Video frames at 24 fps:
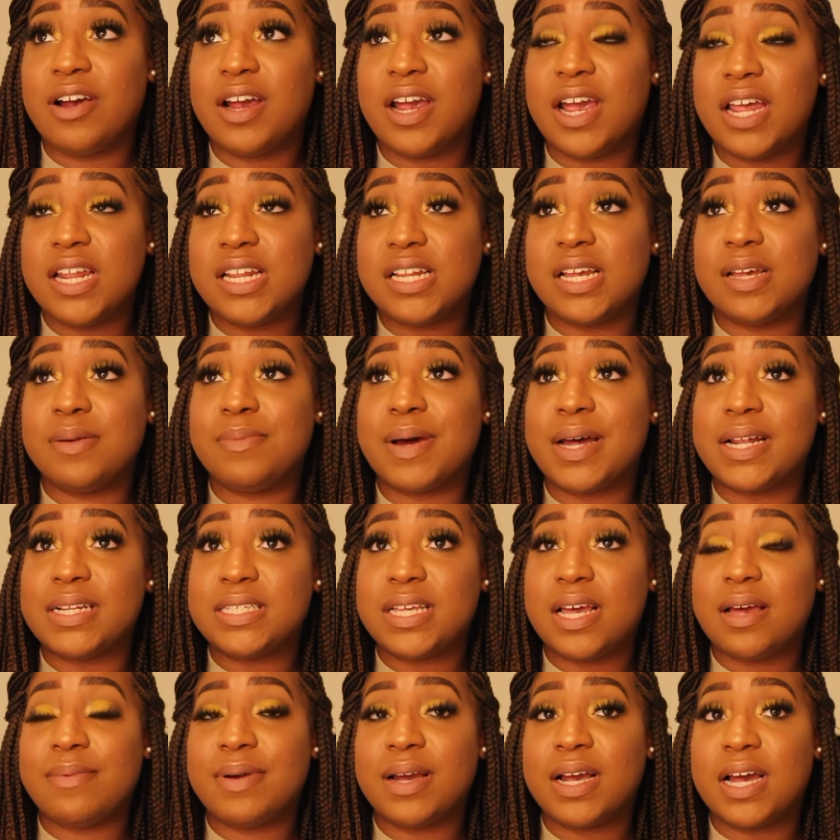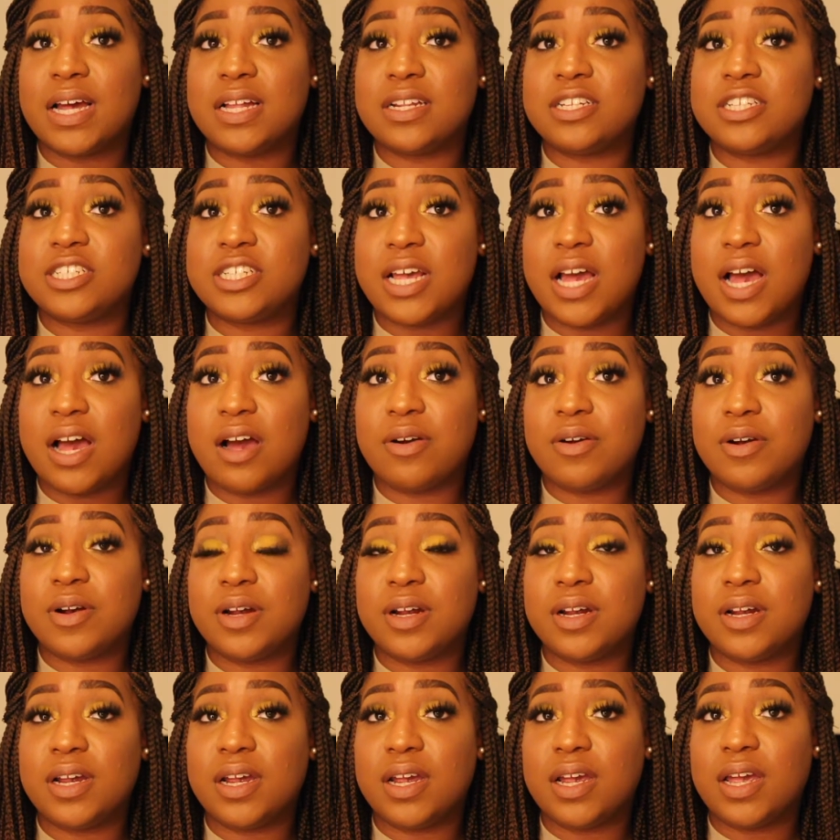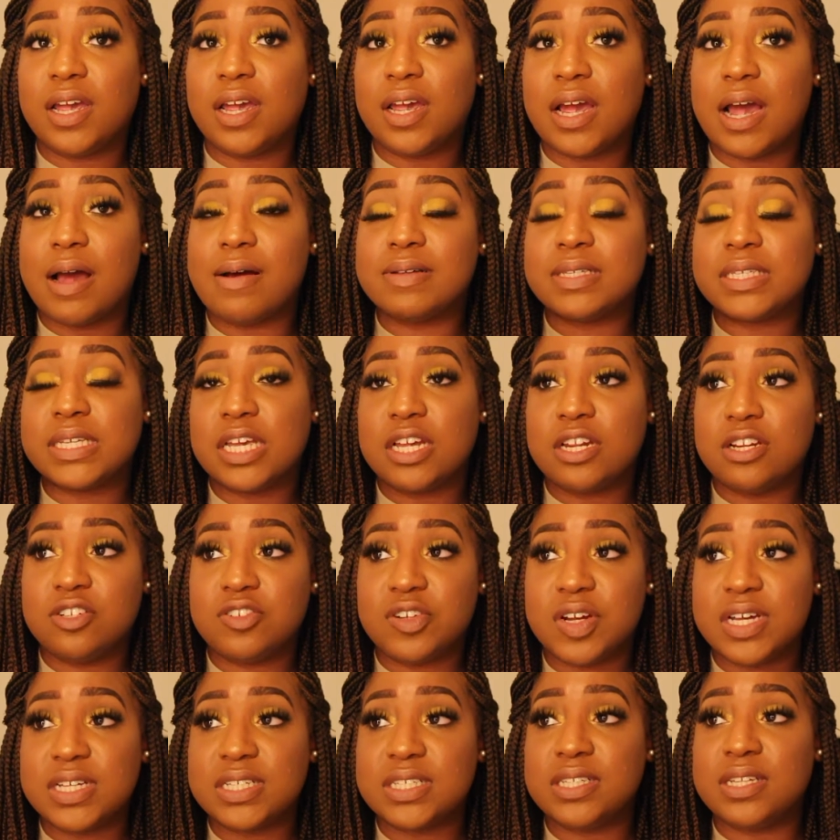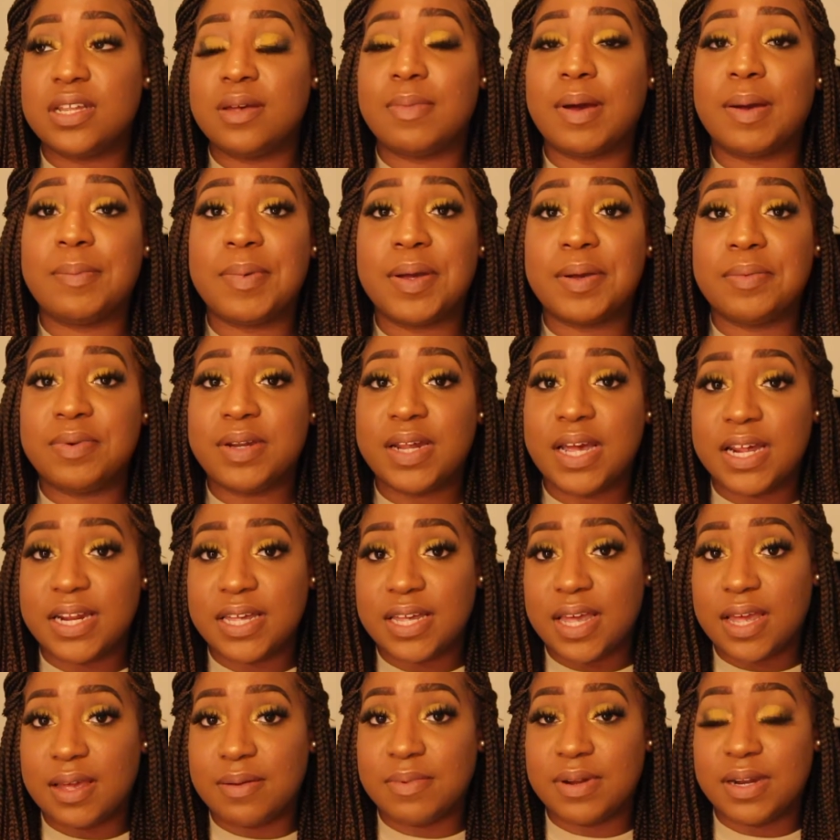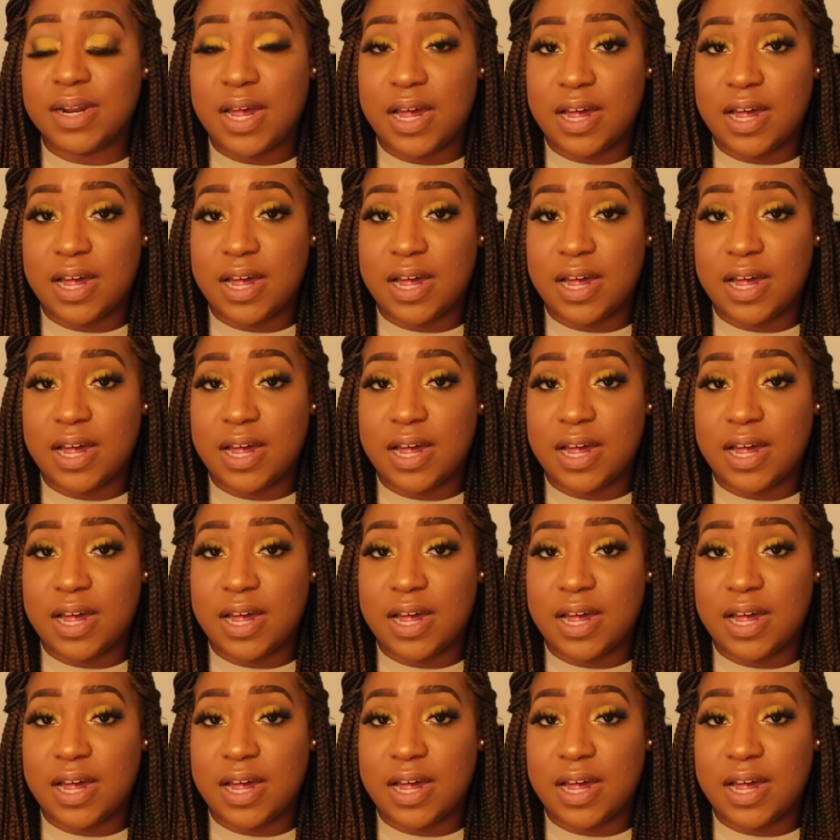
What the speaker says: and then by the time I got in the shower I was getting dressed, then my baby daddy came in the